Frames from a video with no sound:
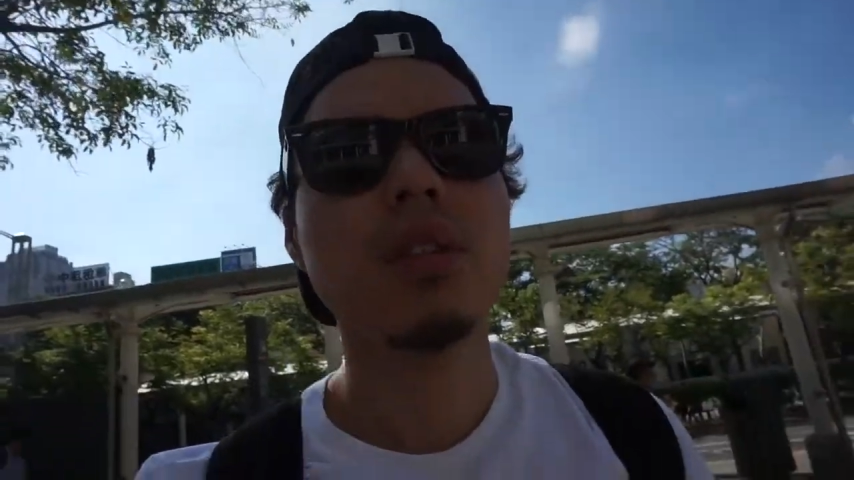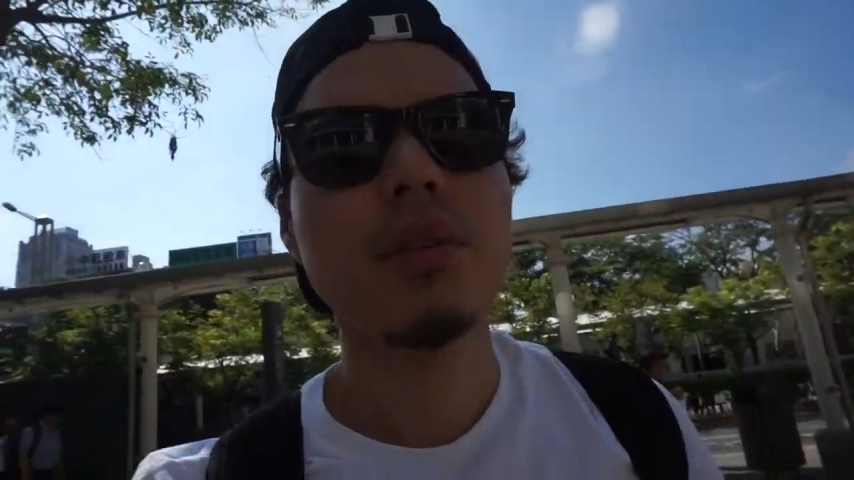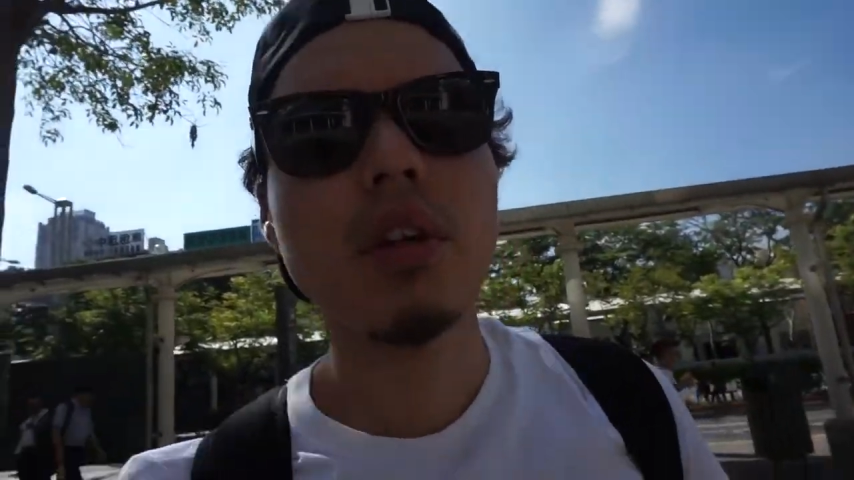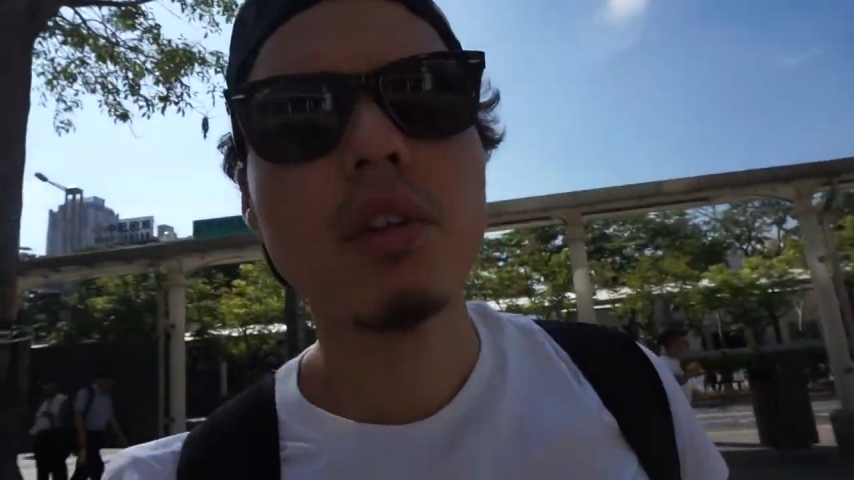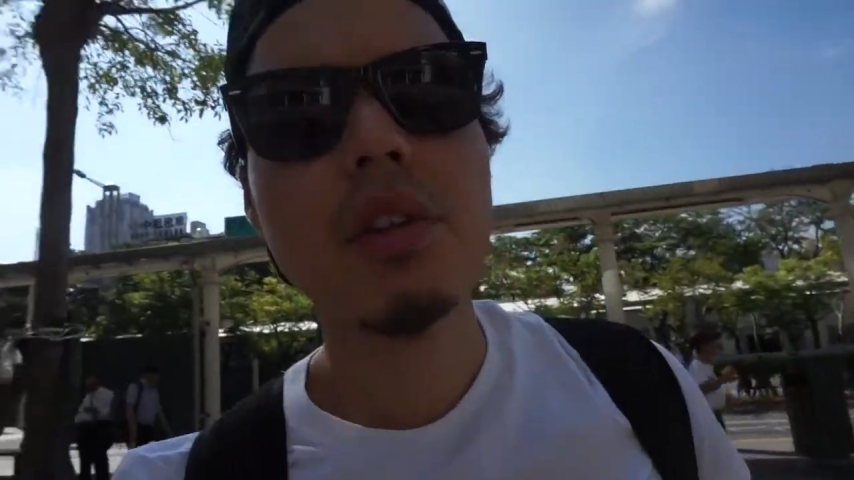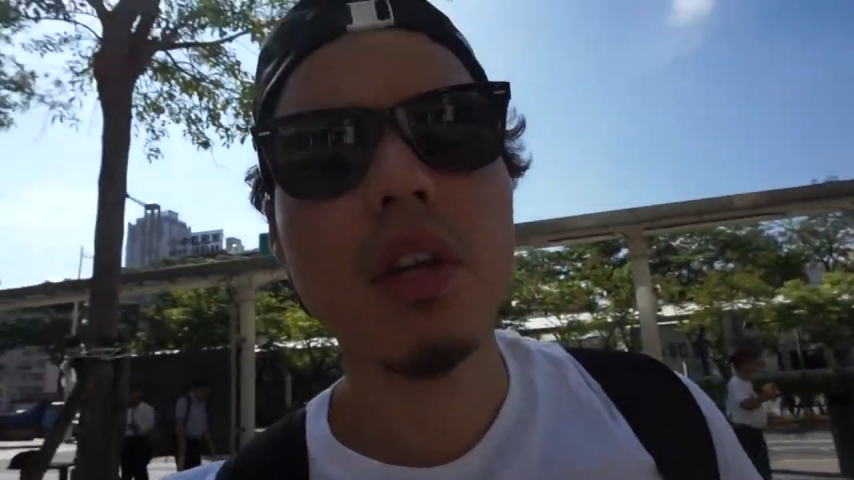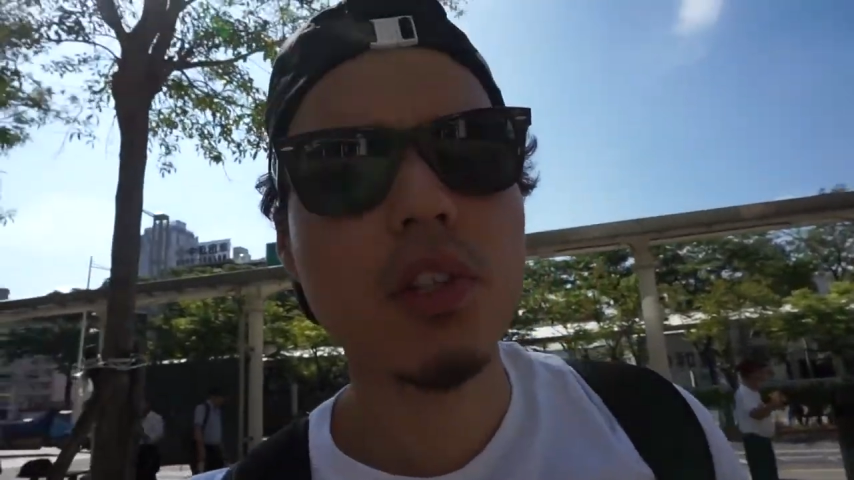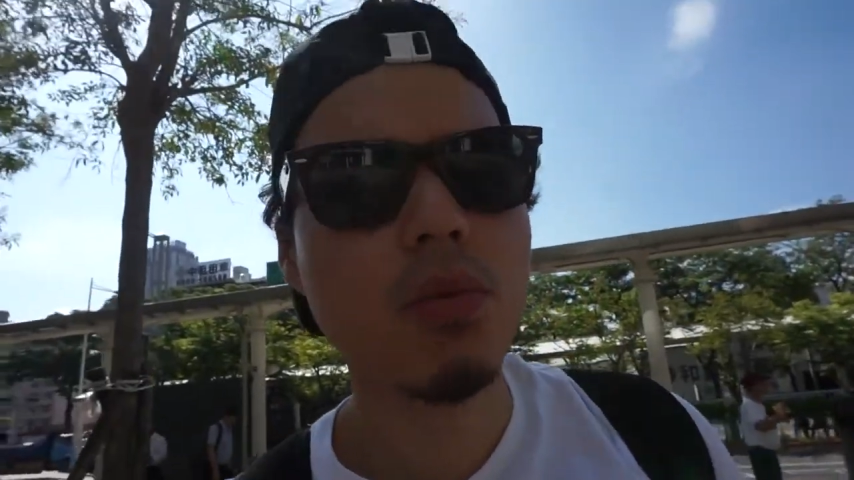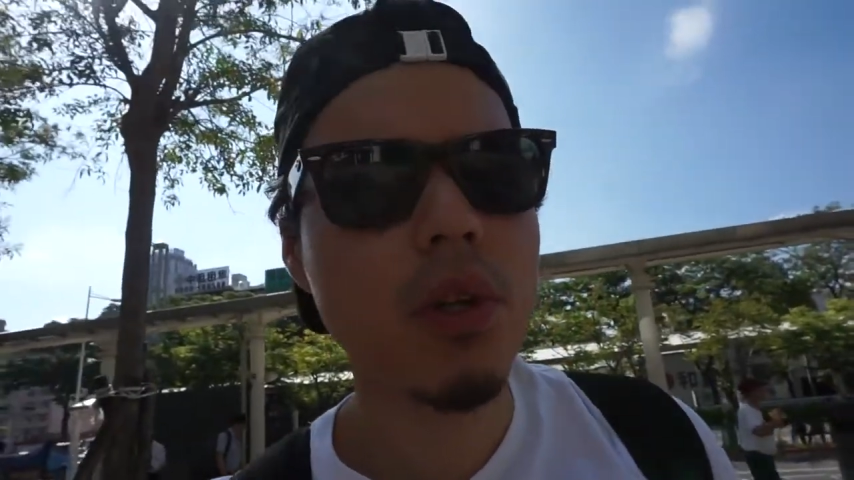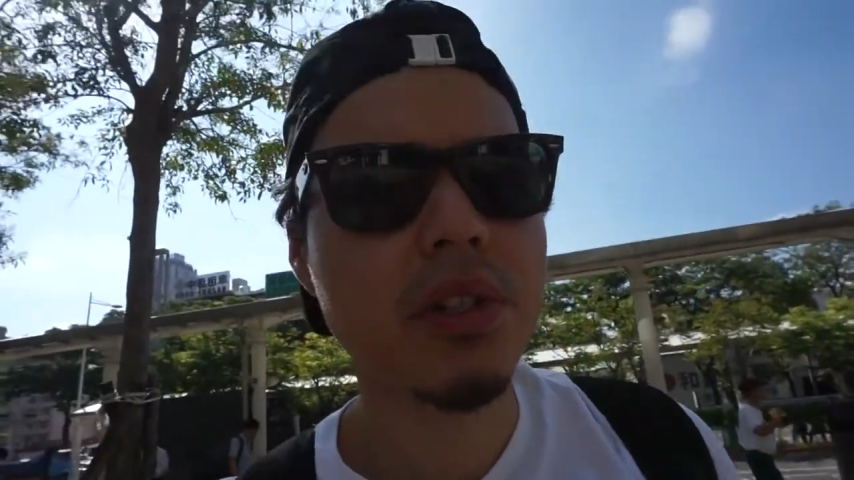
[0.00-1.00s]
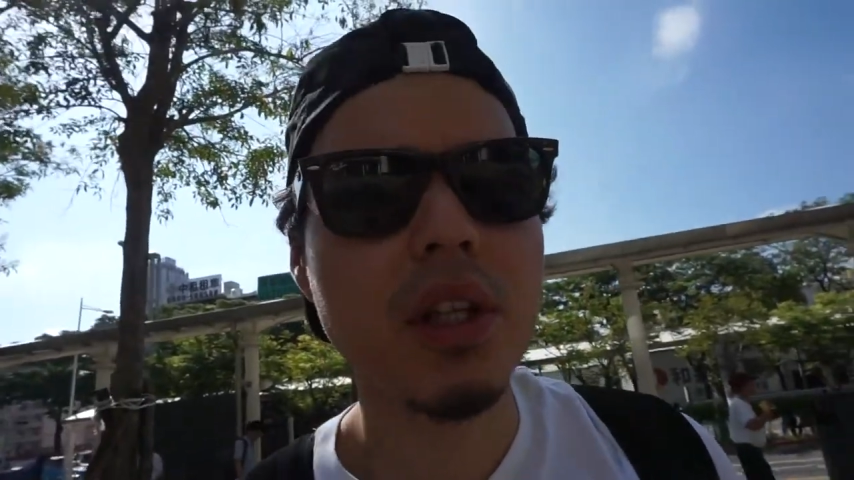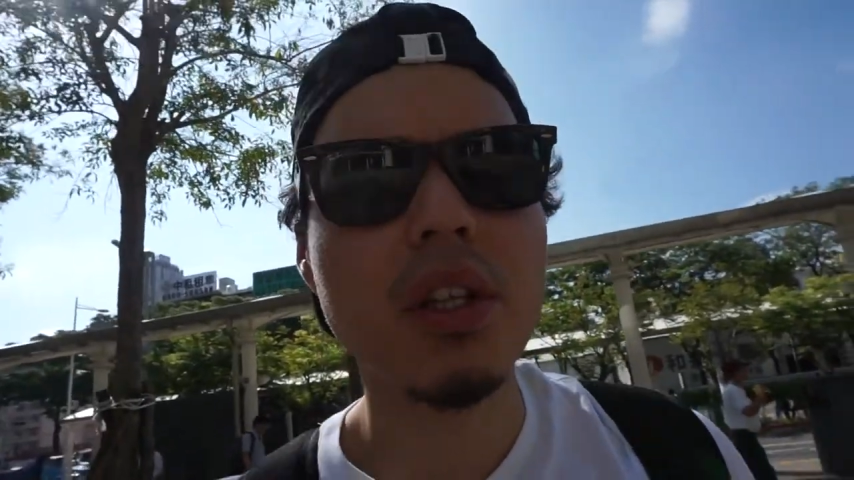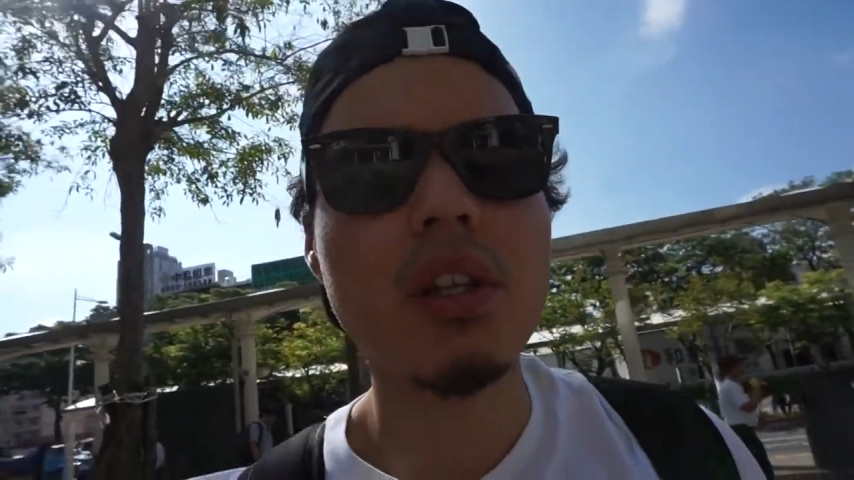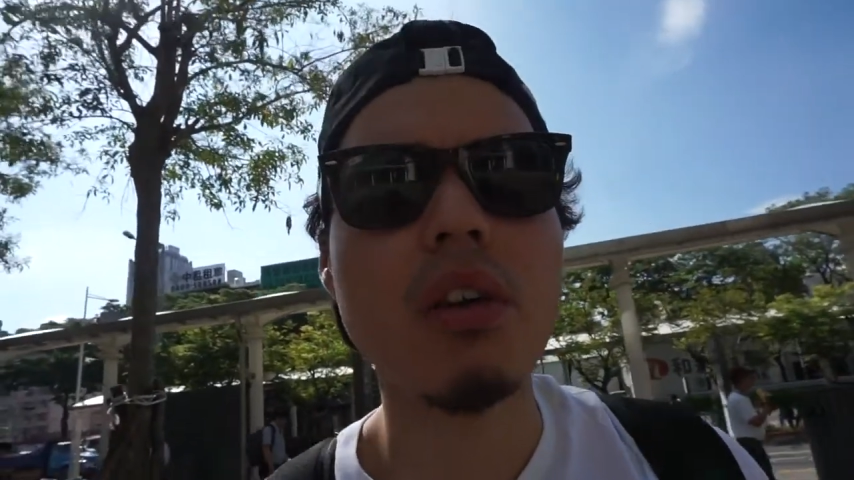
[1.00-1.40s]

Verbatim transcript: The other thing as well is that the,